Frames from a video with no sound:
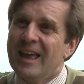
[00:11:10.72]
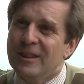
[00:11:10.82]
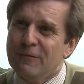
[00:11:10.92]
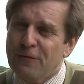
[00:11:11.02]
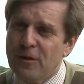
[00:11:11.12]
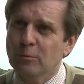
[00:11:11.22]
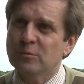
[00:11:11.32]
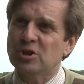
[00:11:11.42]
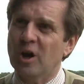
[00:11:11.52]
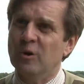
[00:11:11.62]
The film
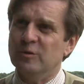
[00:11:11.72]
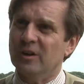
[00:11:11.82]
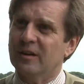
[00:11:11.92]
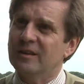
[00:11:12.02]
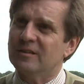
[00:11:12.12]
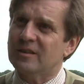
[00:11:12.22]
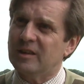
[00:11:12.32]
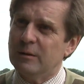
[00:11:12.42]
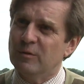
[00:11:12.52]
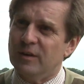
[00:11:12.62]
shows, and I think the
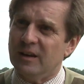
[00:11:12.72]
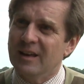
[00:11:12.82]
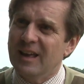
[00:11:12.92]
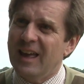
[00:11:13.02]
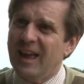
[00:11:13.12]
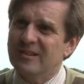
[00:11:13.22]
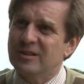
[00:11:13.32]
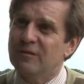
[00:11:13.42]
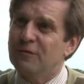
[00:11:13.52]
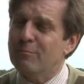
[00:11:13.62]
theme of it, is
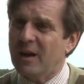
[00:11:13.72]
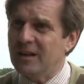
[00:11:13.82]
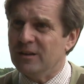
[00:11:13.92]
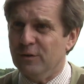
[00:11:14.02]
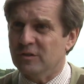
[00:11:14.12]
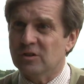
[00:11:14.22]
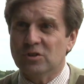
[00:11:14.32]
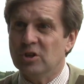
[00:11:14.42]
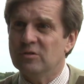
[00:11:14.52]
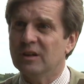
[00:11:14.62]
that for many of us,
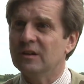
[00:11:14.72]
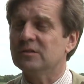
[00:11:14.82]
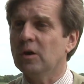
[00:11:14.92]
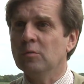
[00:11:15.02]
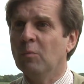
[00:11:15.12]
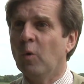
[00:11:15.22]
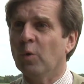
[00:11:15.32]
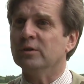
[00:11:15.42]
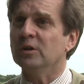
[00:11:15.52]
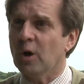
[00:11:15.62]
shooting is no more
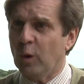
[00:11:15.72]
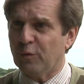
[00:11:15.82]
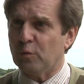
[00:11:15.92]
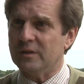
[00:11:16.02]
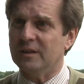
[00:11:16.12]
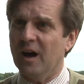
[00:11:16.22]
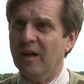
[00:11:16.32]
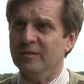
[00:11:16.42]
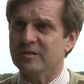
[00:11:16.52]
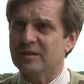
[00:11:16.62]
than golf with
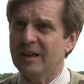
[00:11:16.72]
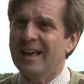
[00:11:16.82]
guns.